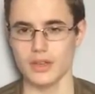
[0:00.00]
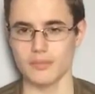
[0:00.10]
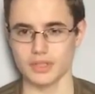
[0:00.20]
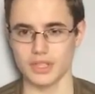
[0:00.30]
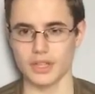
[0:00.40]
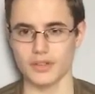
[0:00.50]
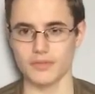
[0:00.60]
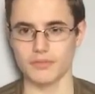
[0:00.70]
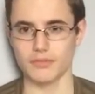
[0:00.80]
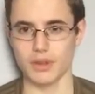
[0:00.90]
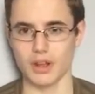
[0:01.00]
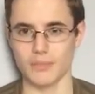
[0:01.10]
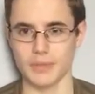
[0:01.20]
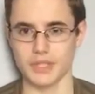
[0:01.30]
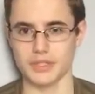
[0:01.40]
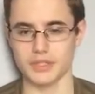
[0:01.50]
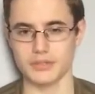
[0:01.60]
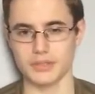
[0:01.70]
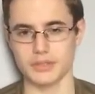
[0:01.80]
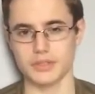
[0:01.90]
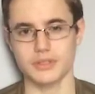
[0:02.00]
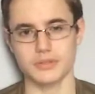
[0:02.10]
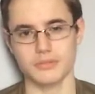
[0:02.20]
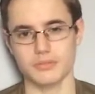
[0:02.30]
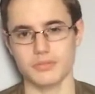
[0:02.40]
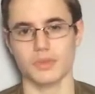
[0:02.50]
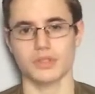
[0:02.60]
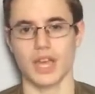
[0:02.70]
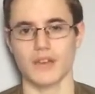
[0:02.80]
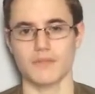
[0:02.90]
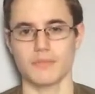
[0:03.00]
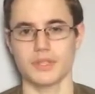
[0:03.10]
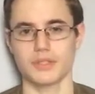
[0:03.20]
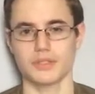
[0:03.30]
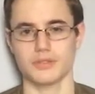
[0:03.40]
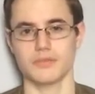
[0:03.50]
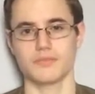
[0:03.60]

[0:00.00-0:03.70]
preserved, where I've been to, and ones I haven't been to.